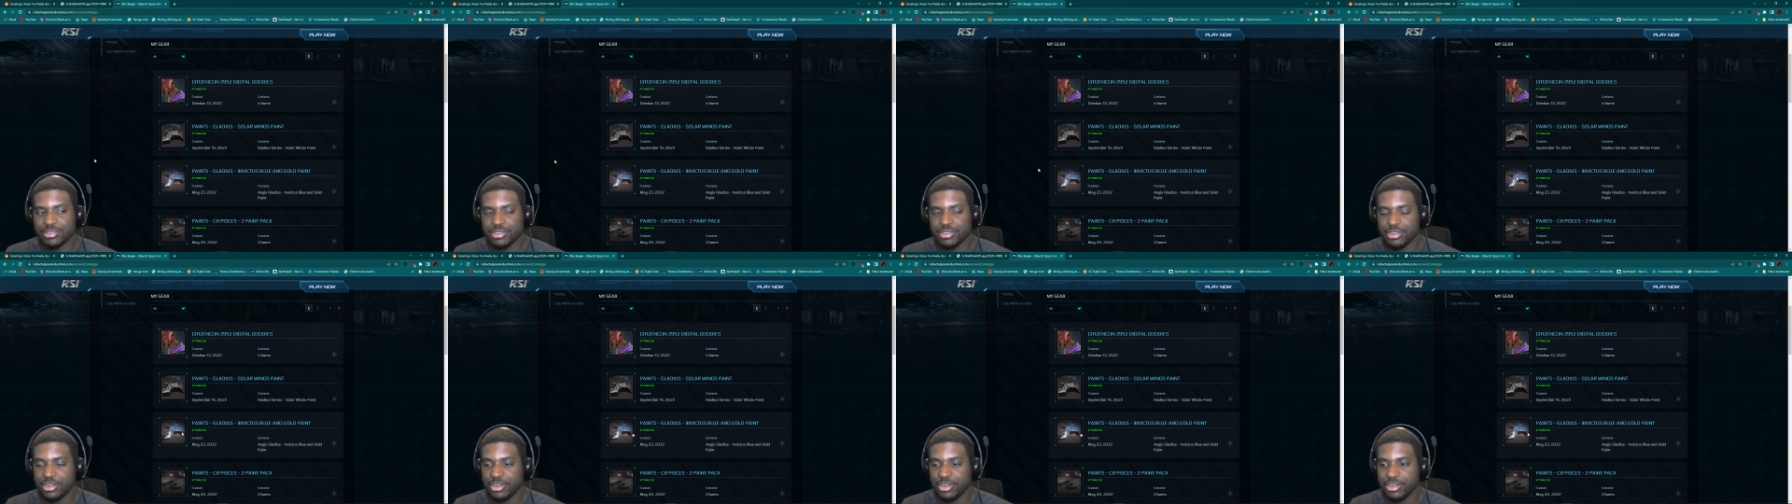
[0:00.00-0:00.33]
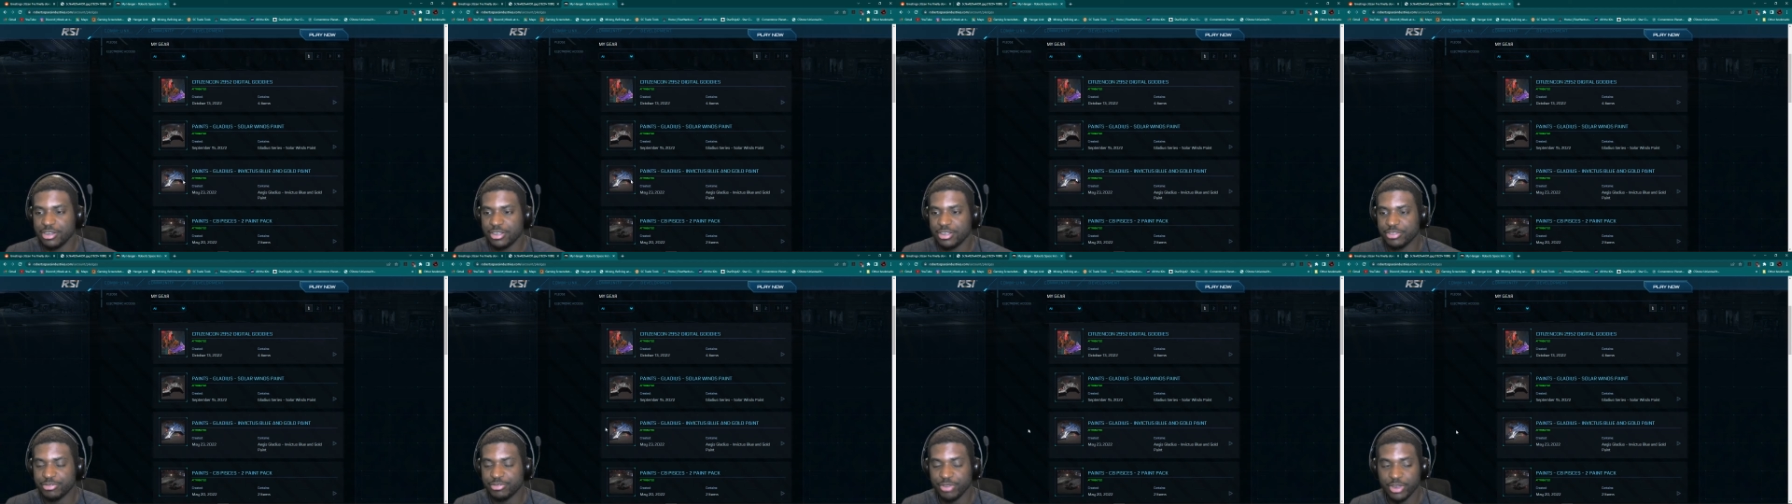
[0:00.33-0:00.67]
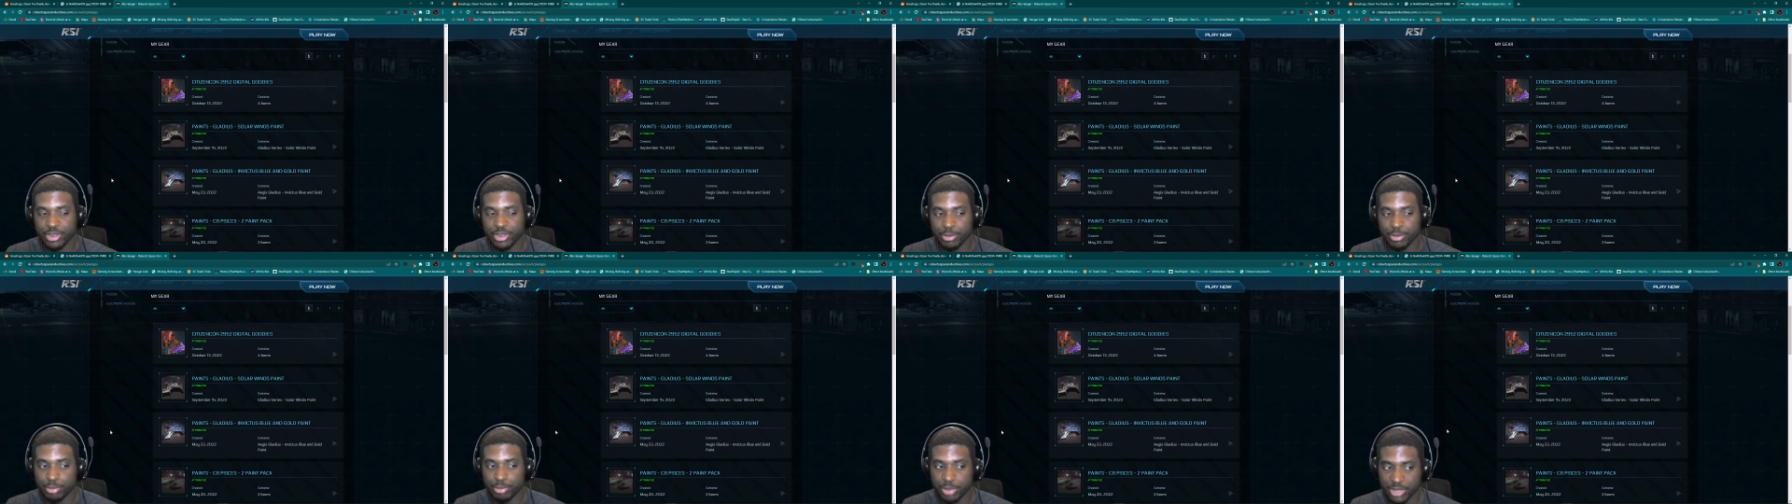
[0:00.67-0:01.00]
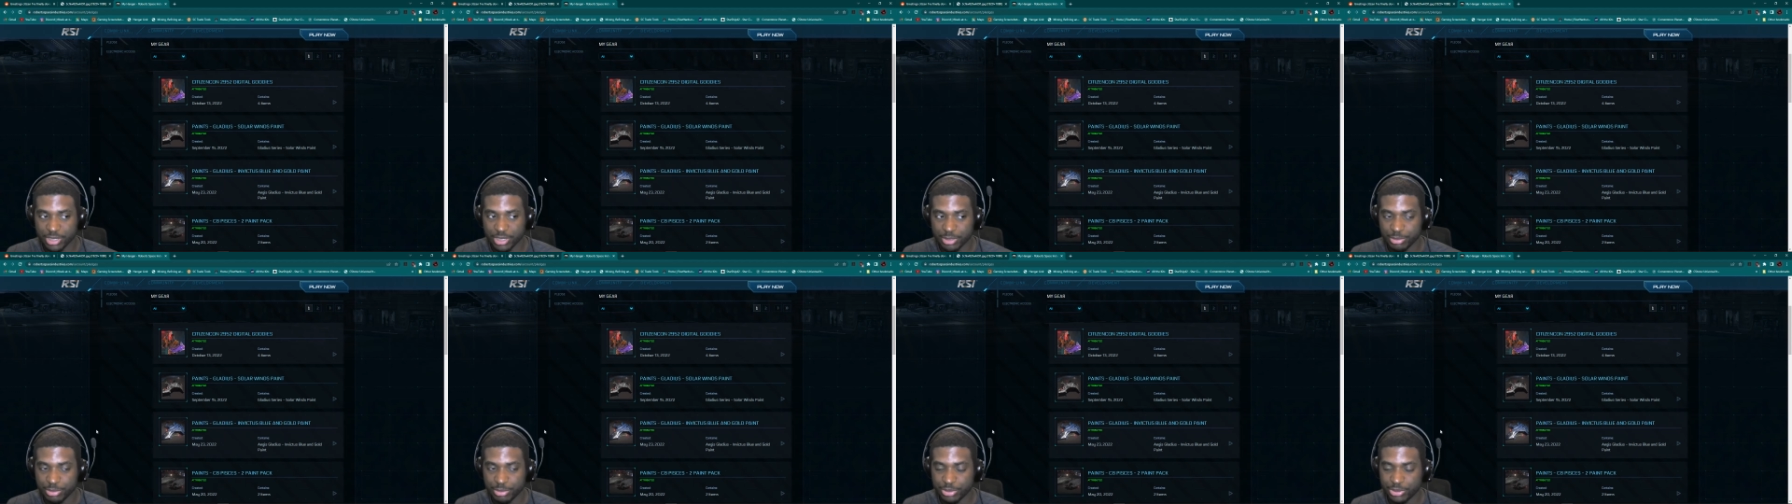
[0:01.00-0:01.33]
is very
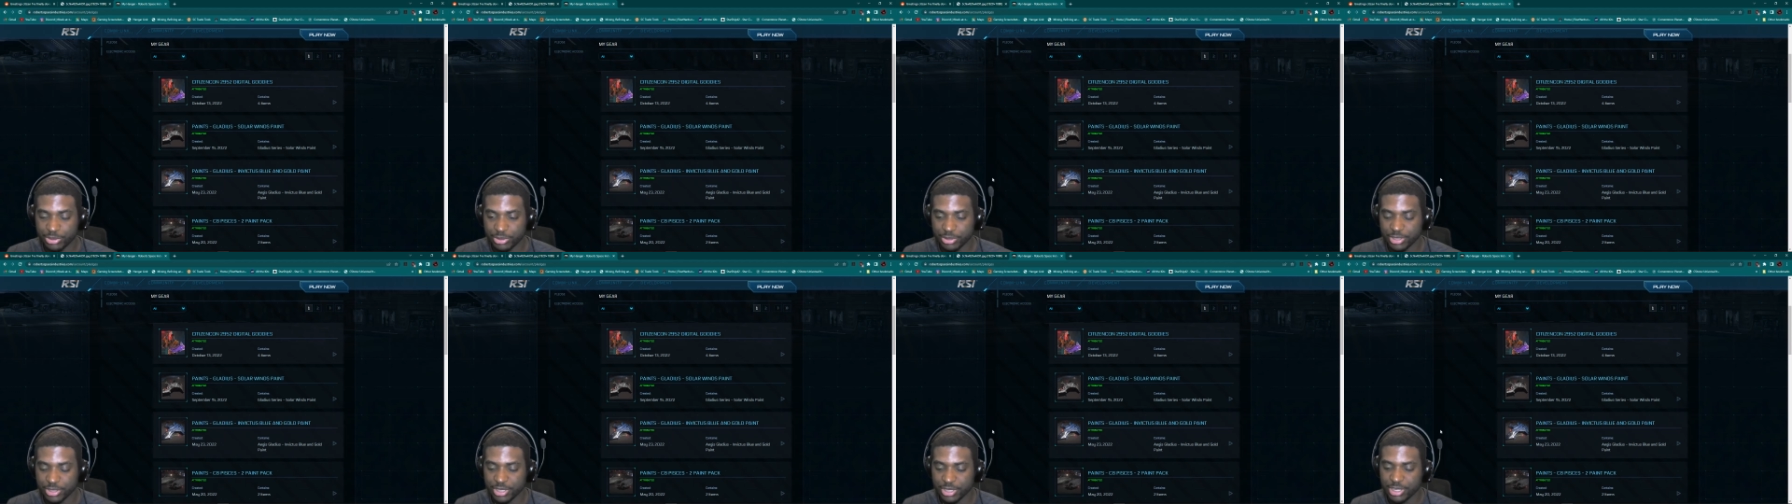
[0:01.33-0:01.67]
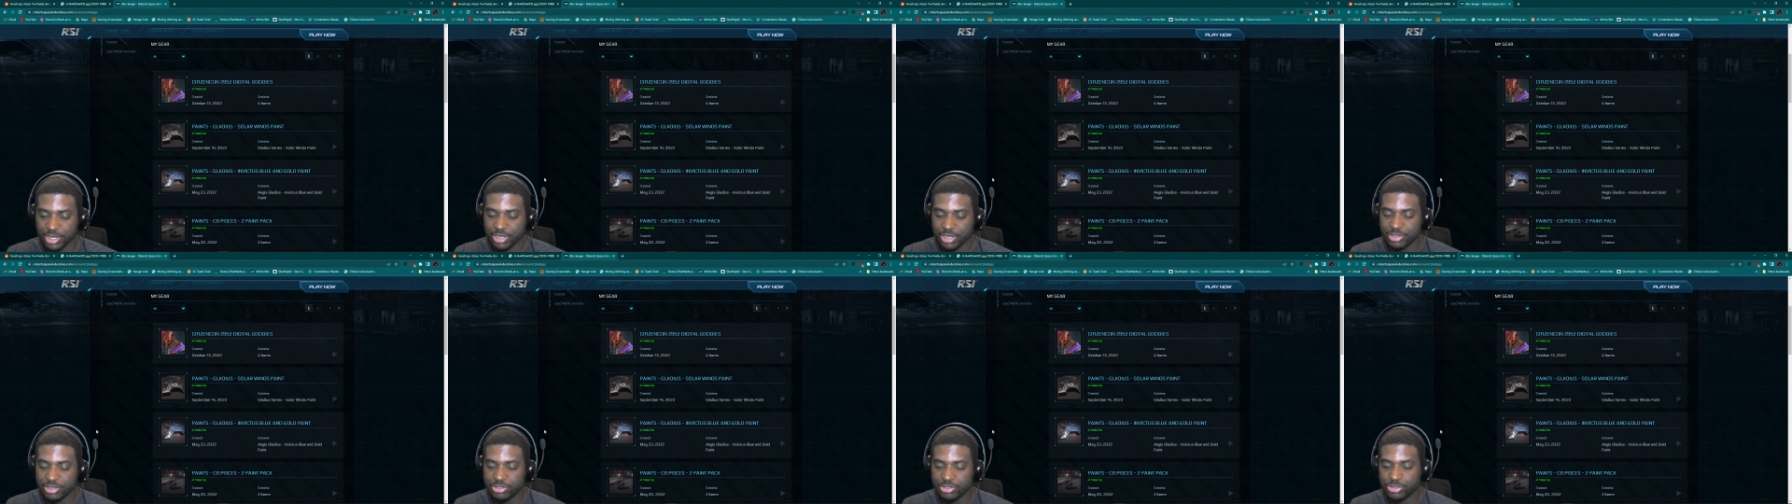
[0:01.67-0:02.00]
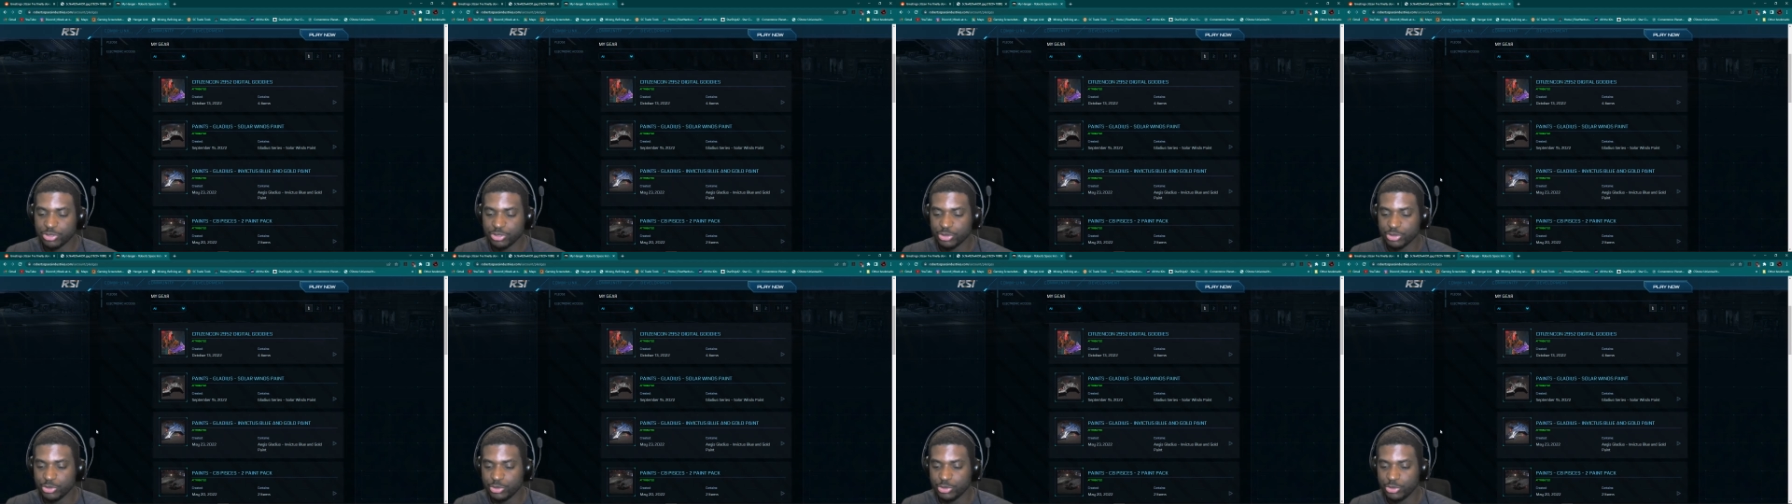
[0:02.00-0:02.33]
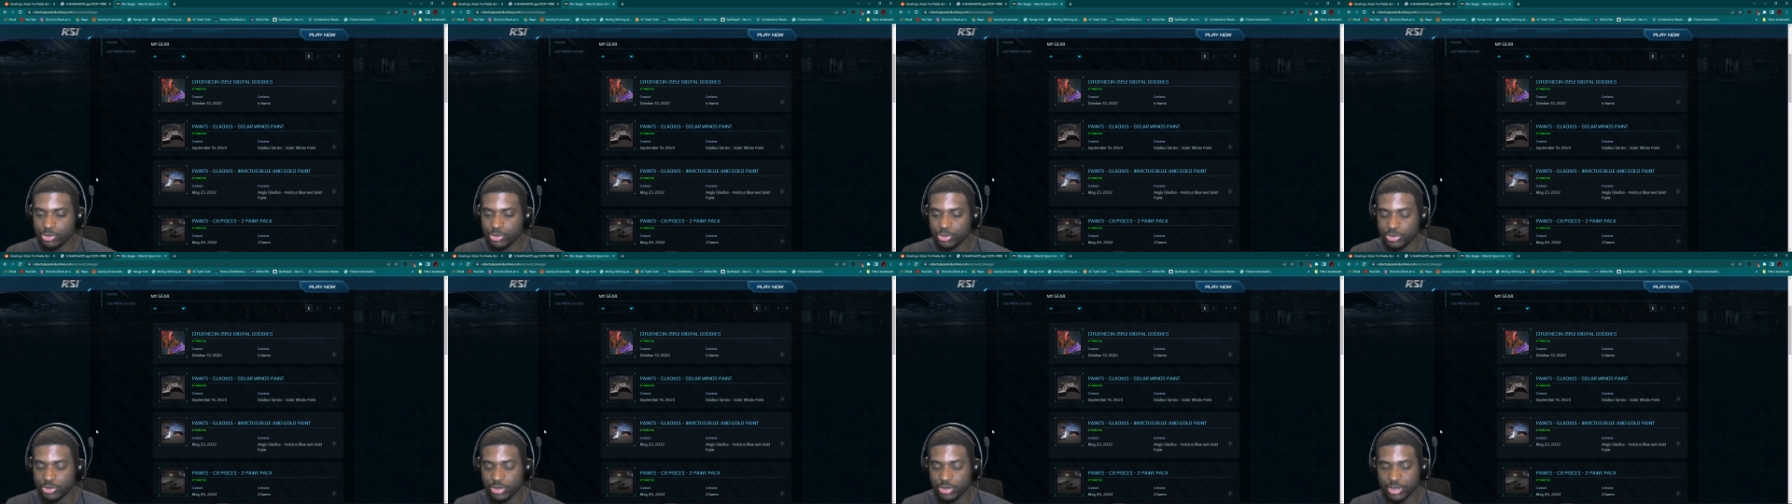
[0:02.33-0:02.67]
applicable
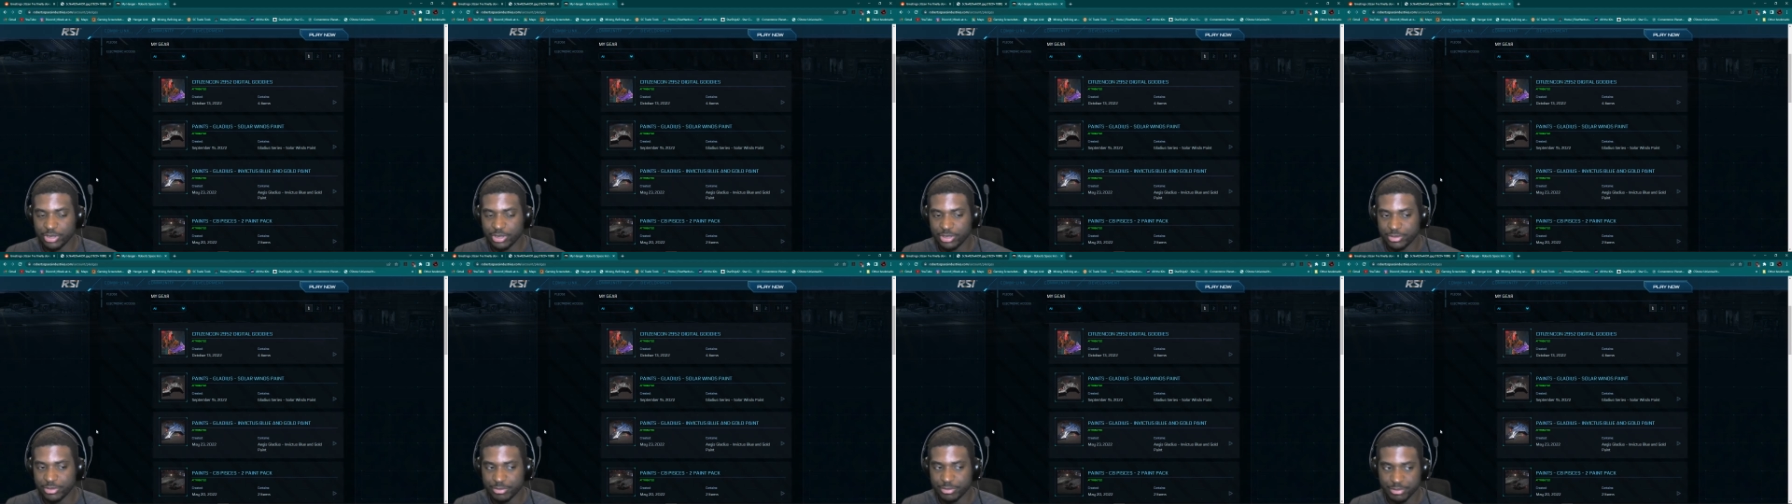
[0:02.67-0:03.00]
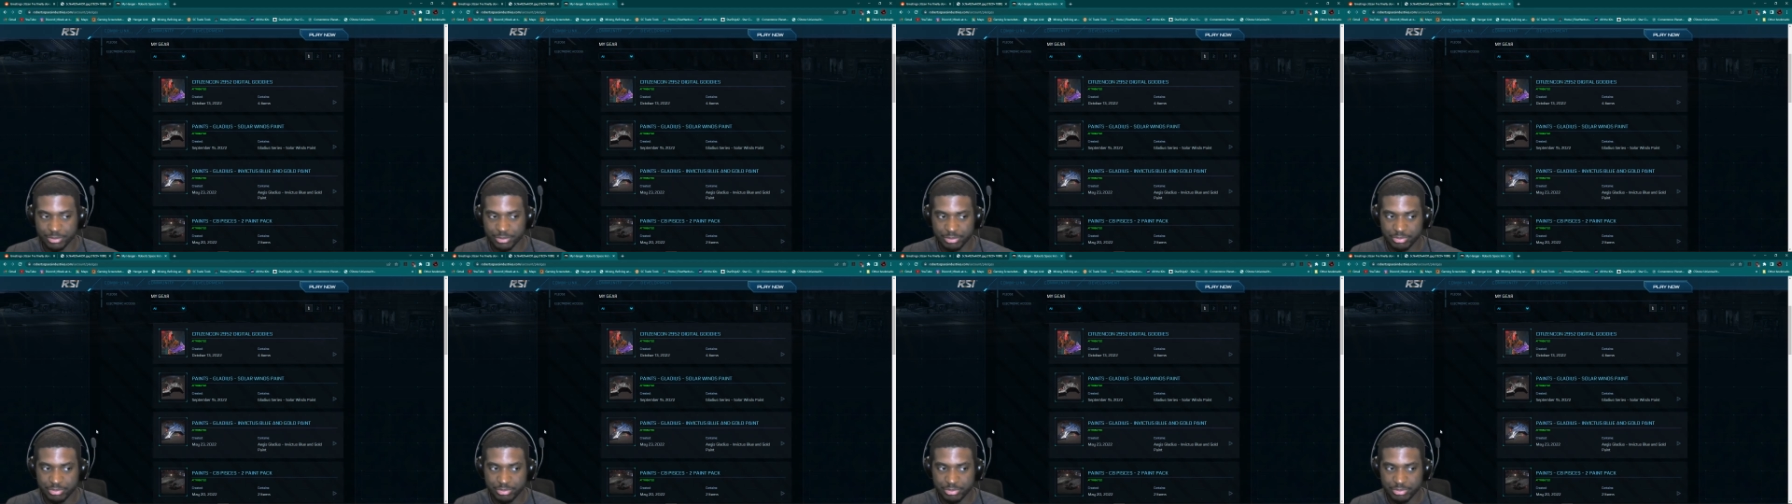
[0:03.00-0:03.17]
to the